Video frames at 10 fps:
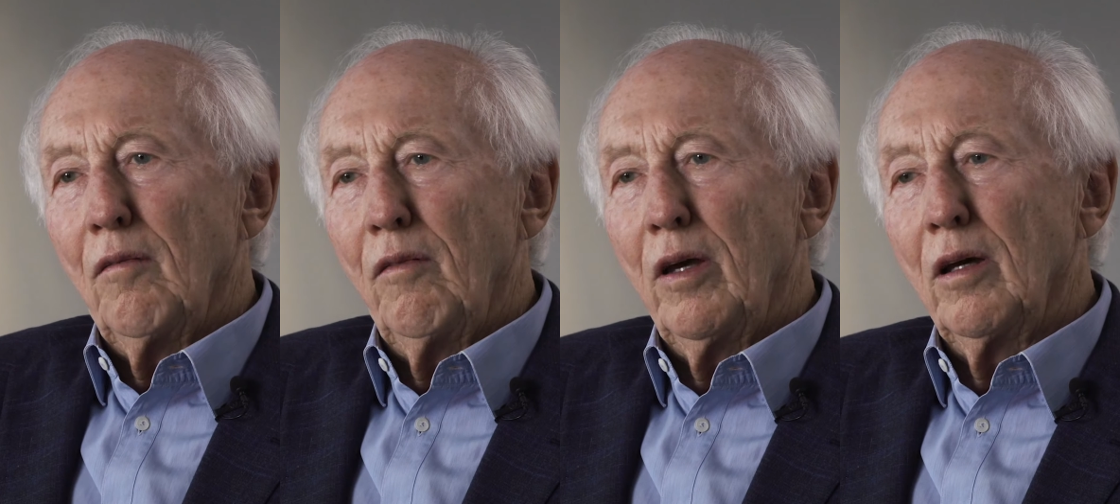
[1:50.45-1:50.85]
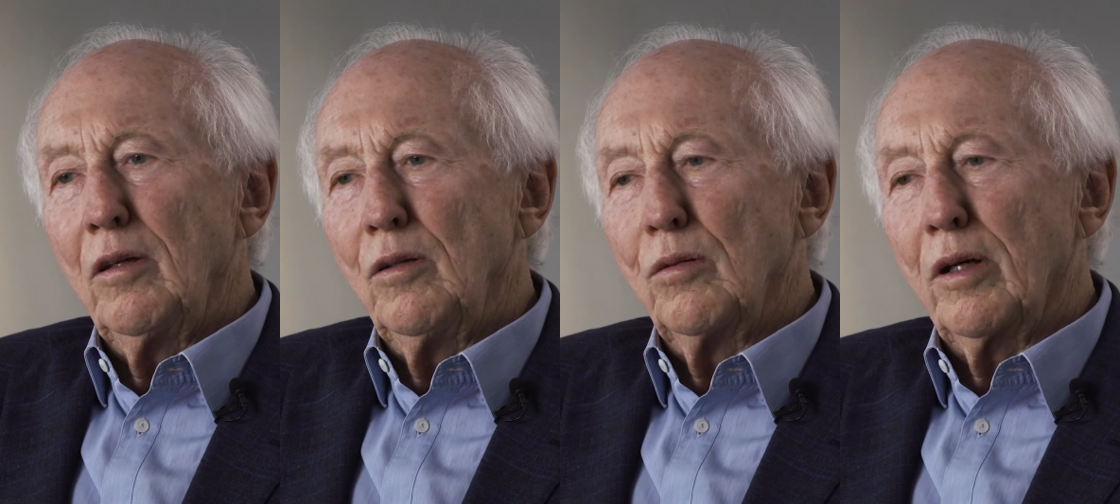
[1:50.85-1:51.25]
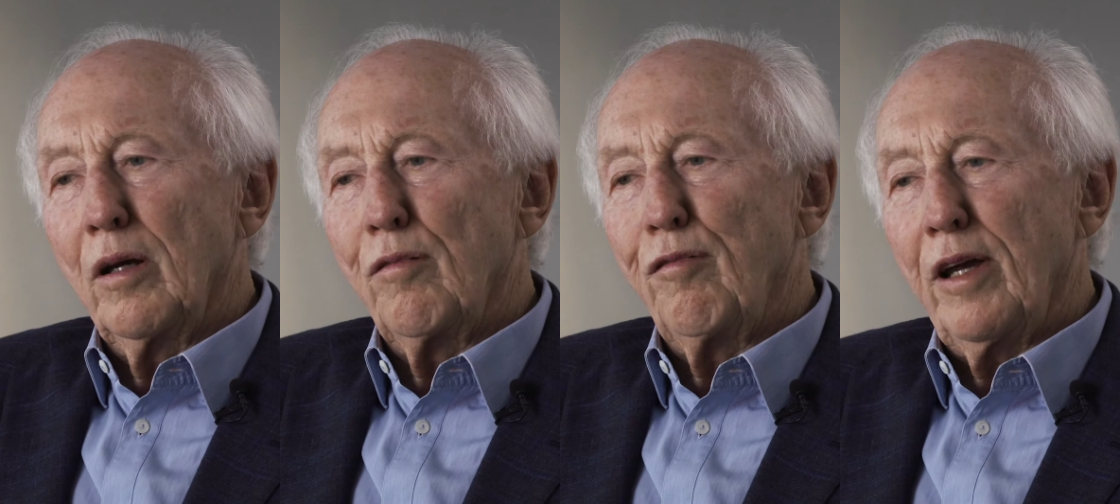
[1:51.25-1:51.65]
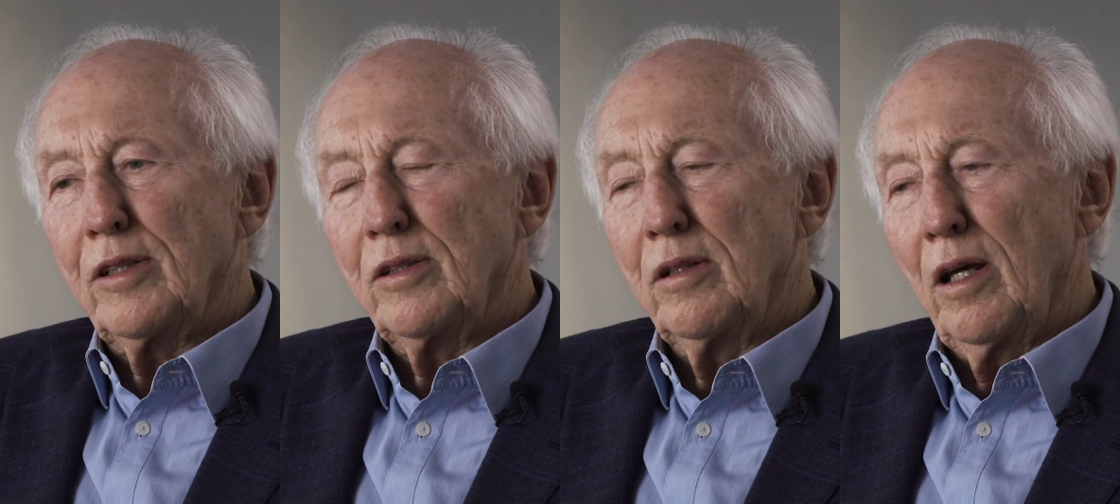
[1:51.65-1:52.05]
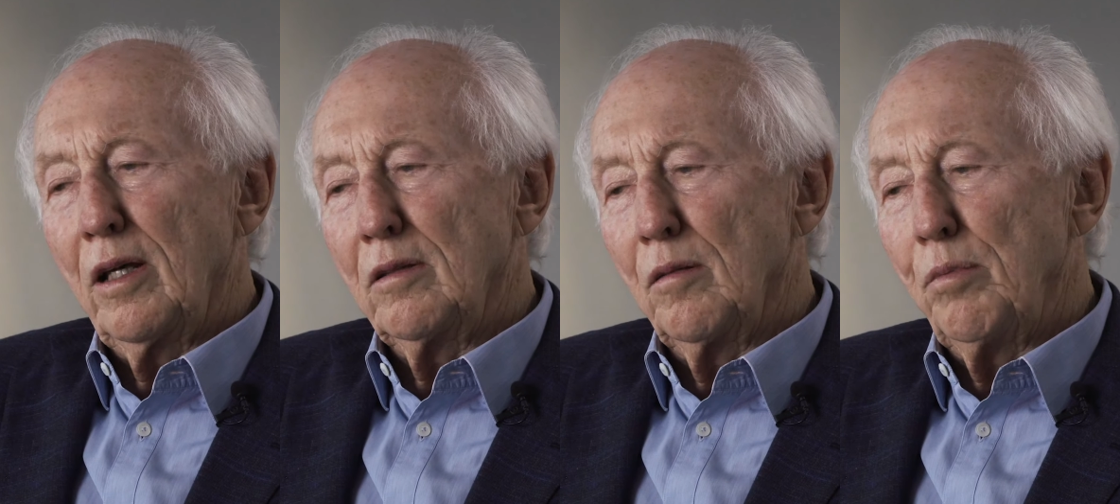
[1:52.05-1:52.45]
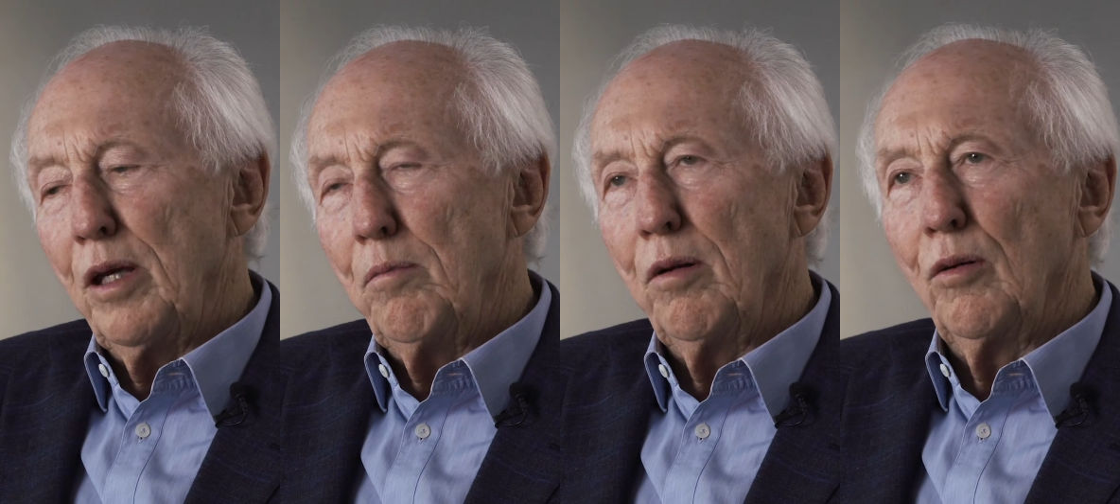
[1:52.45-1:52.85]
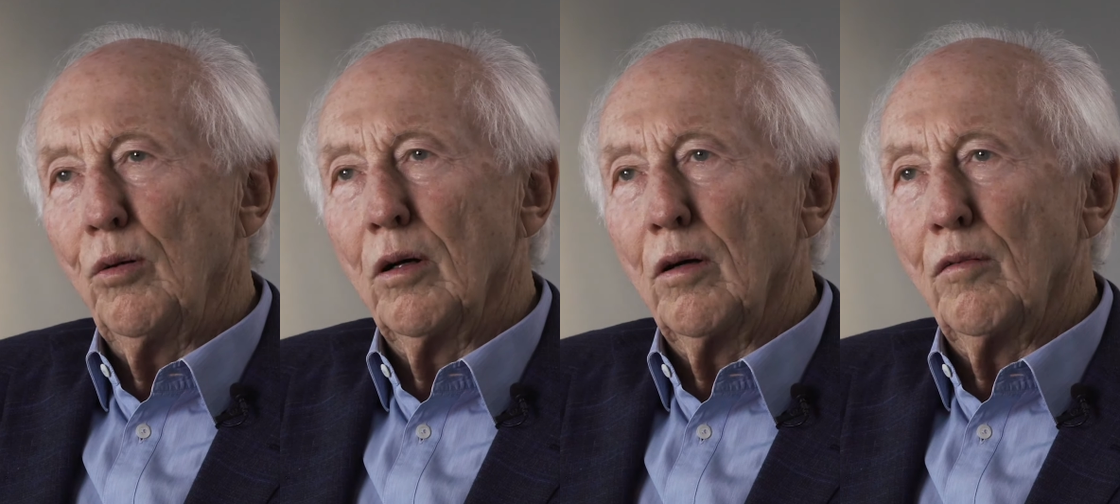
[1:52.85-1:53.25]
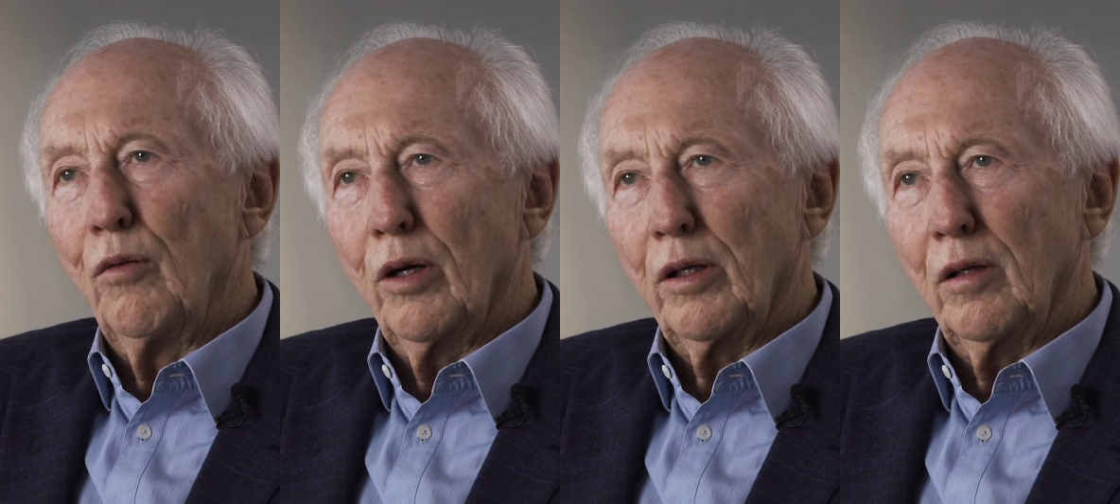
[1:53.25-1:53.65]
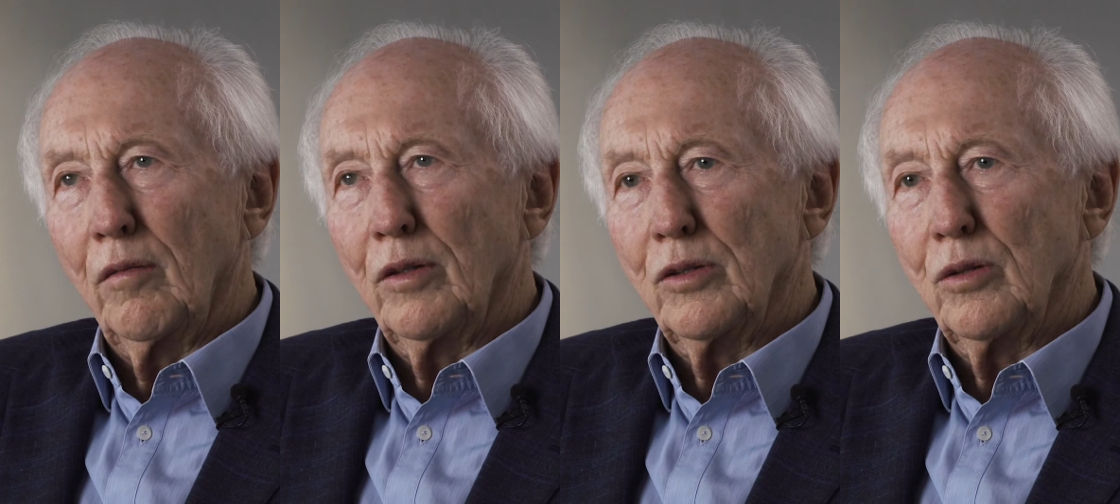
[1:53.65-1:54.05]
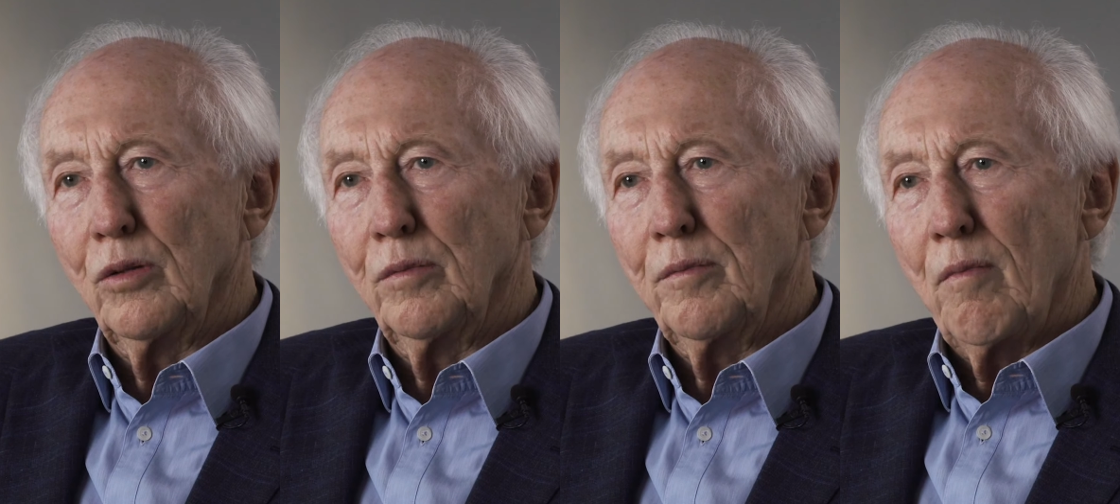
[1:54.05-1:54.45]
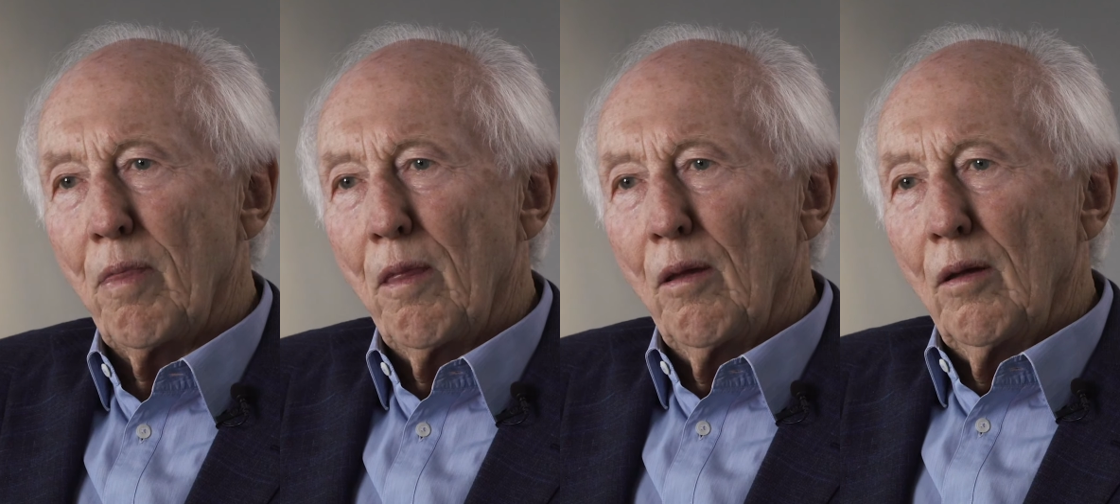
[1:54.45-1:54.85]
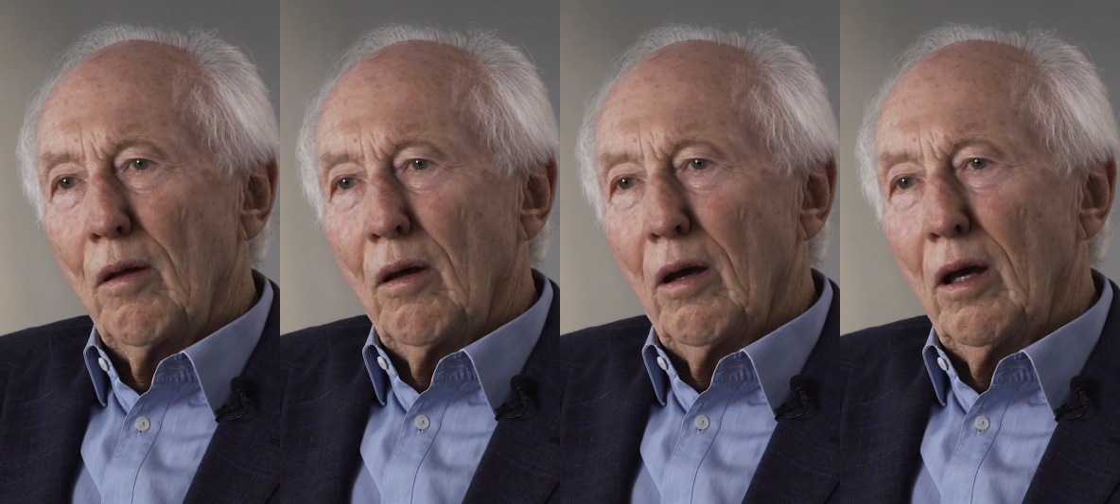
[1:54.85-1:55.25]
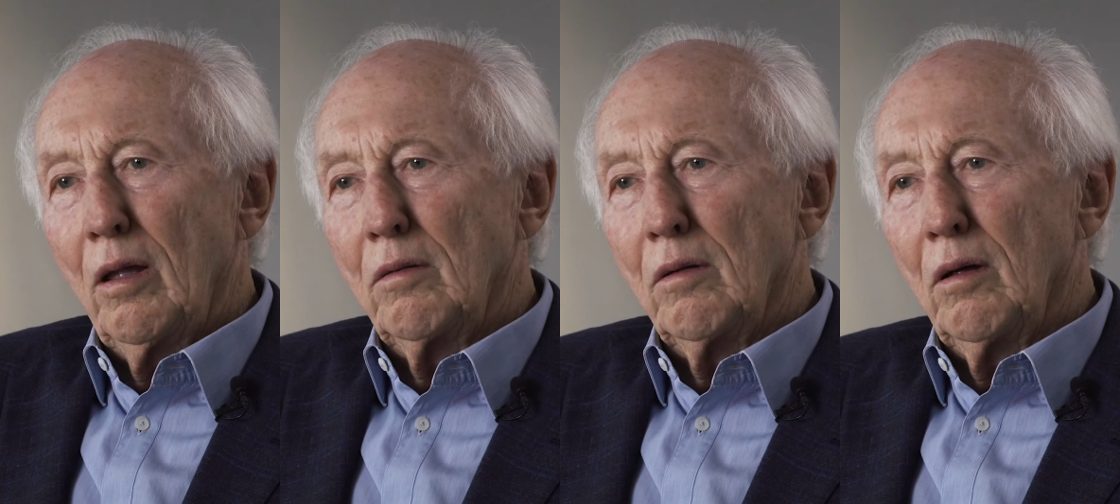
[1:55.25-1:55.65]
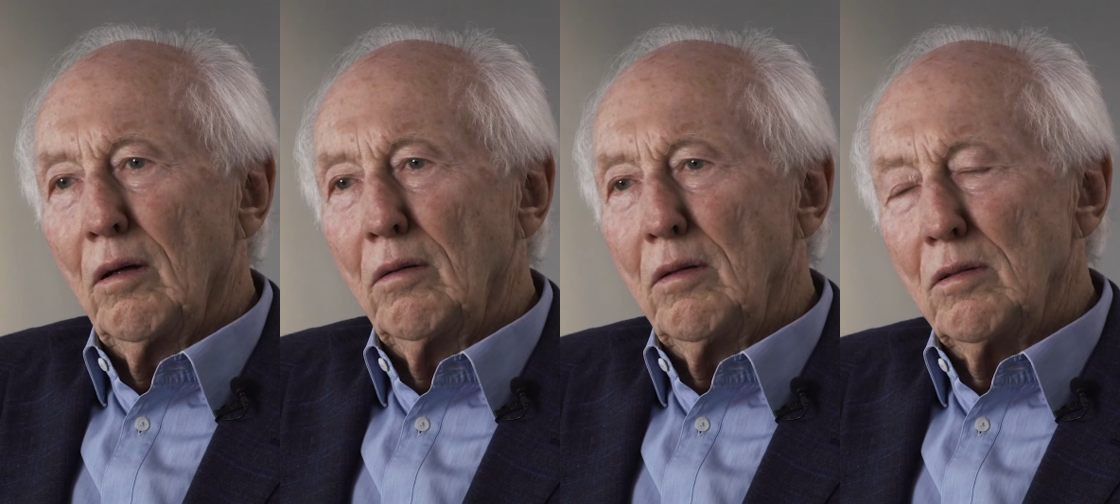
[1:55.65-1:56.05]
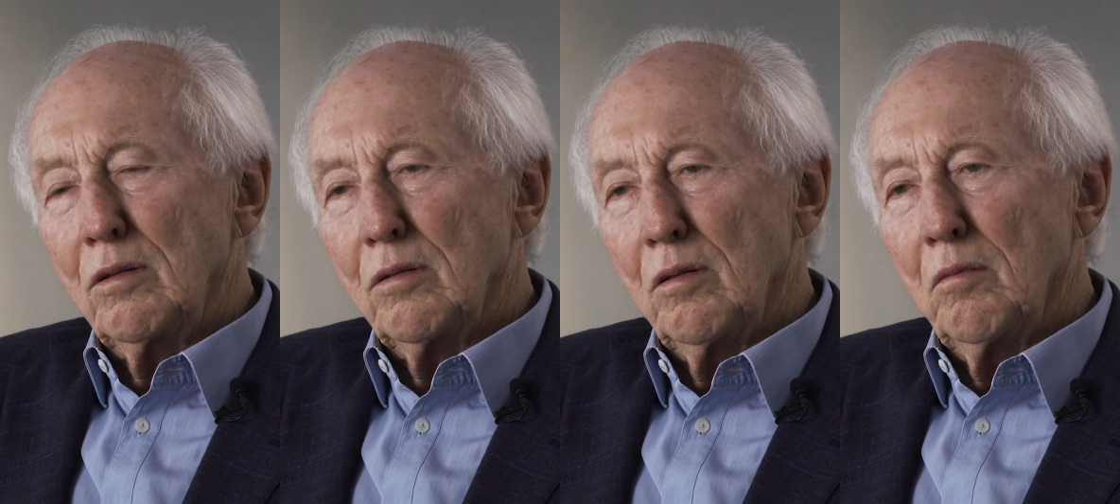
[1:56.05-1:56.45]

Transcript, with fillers: where you can fascinate the people who are working with you. And uh, this